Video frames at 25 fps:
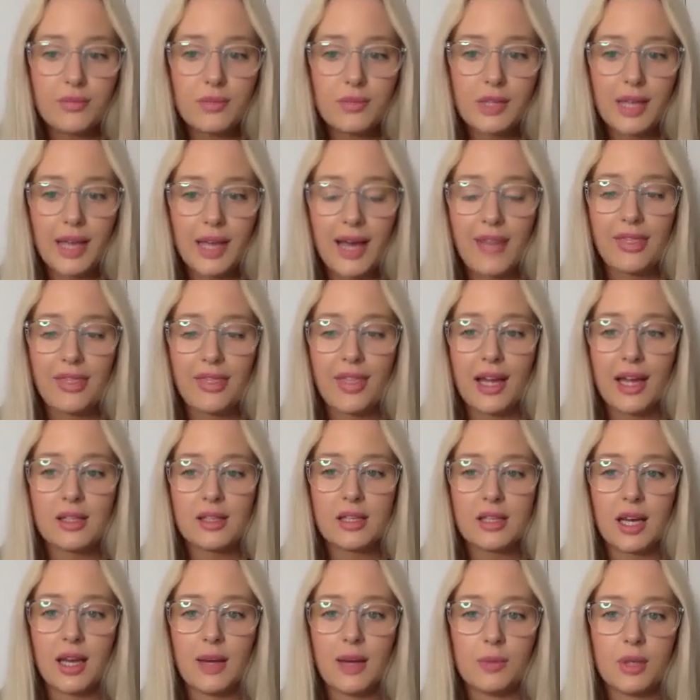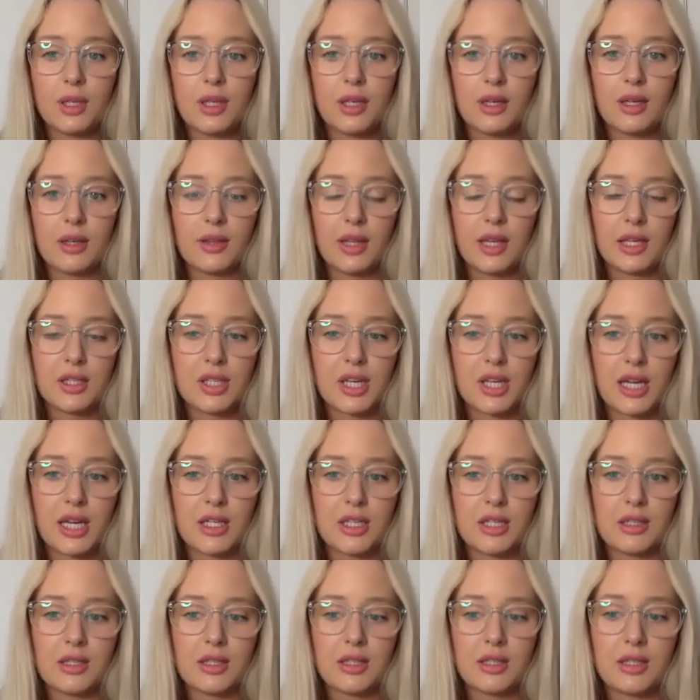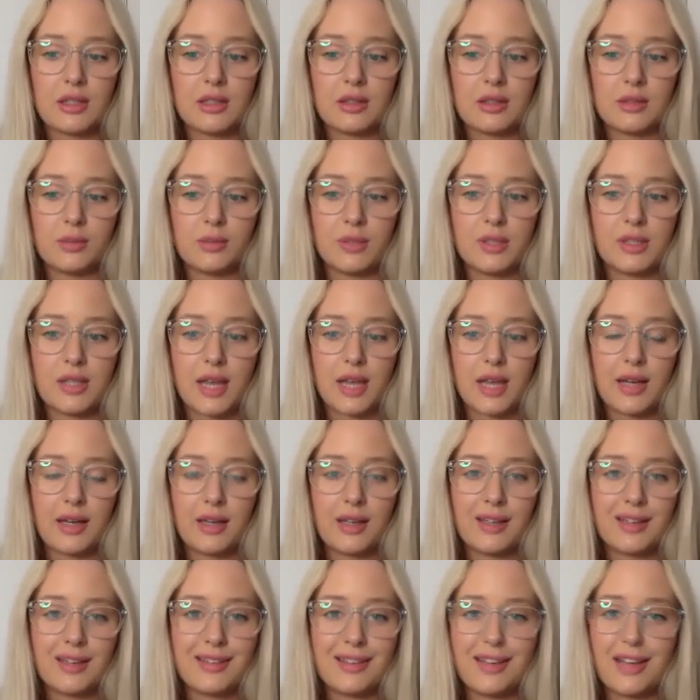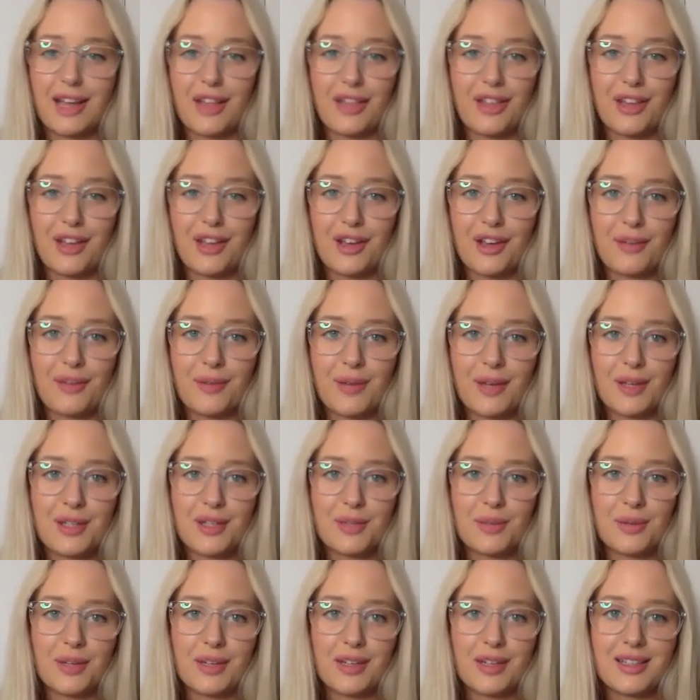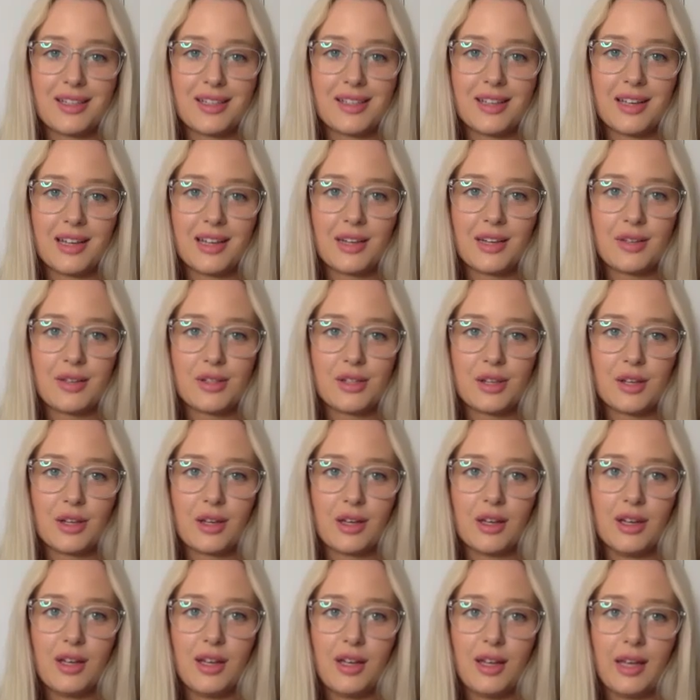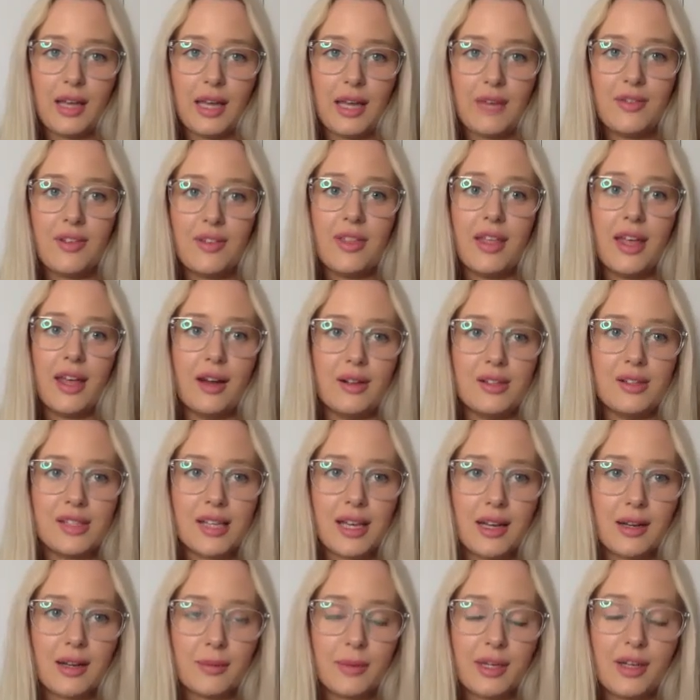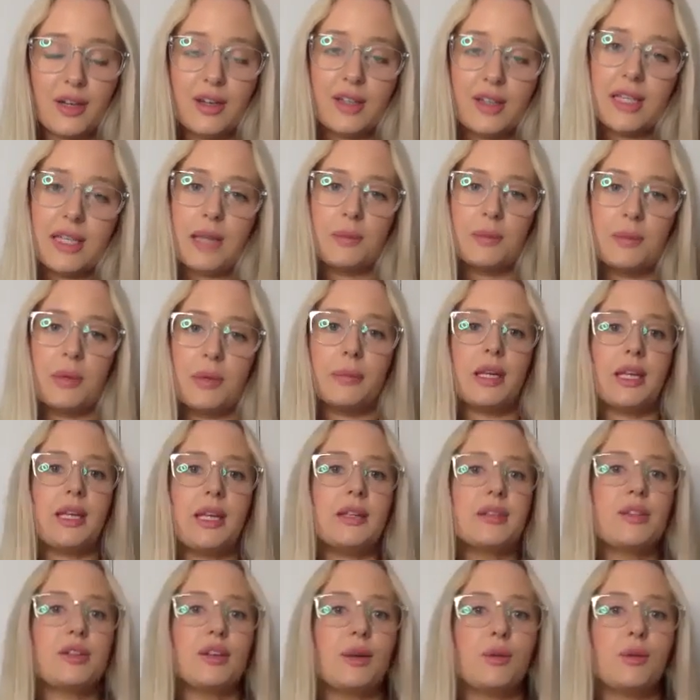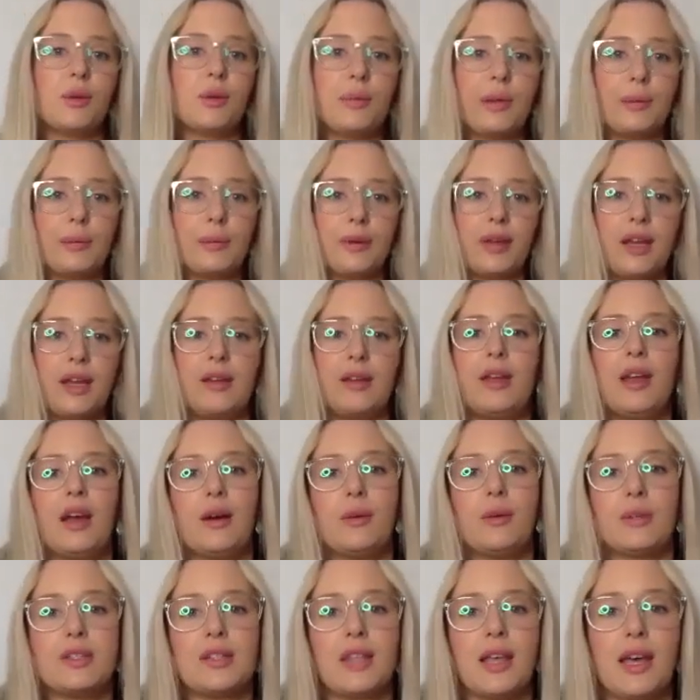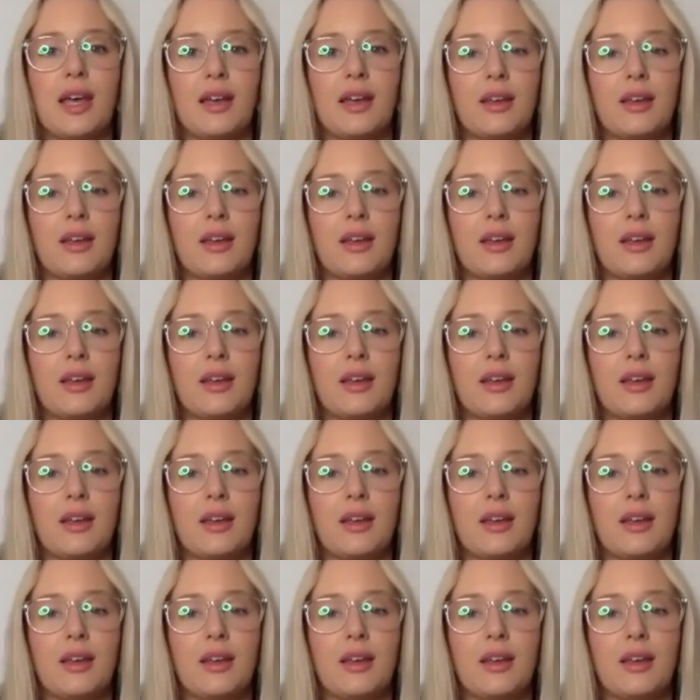at that time, the education system was like nothing compared to what it is now. So even then I was like, oh my God, take my money. So what people get now is like